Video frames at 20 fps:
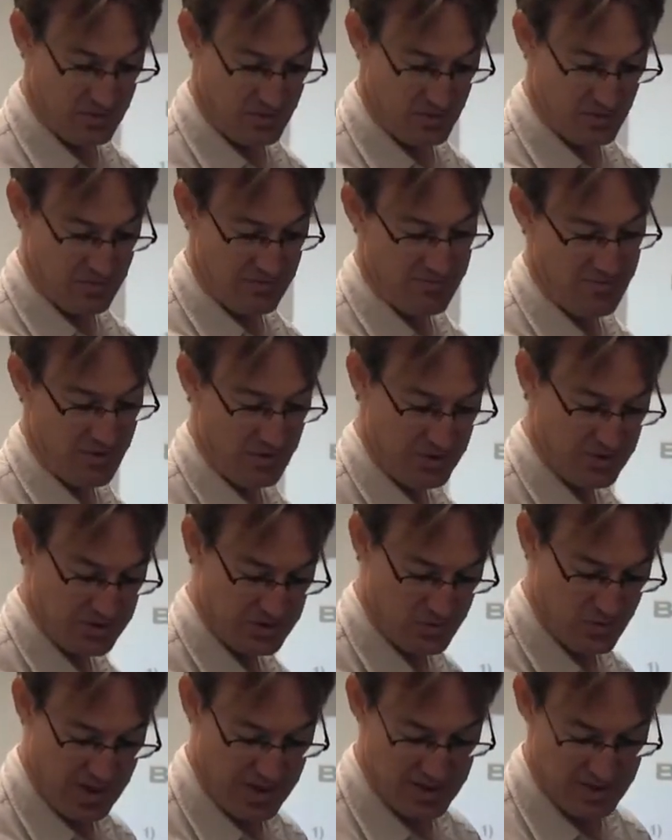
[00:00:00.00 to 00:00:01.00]
good
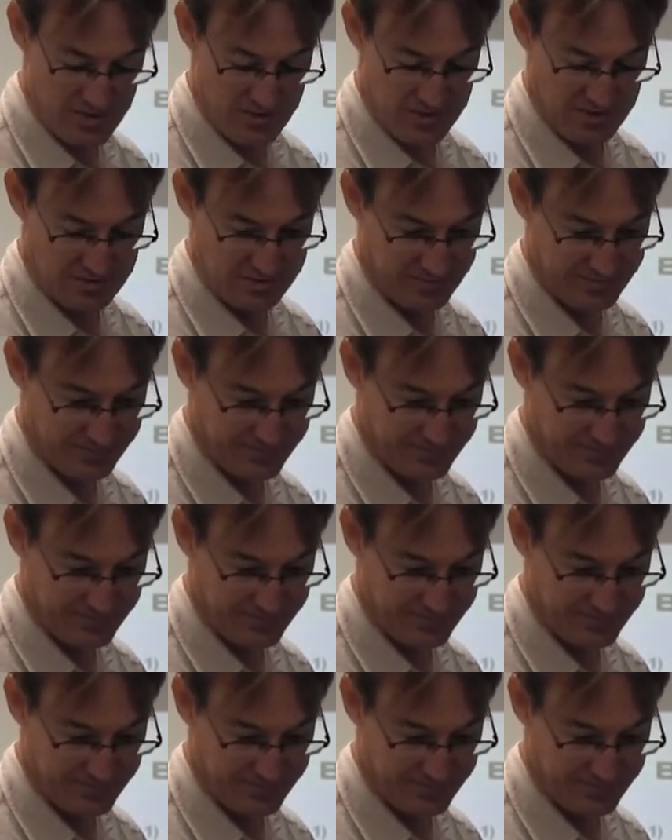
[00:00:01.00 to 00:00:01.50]
focused way to do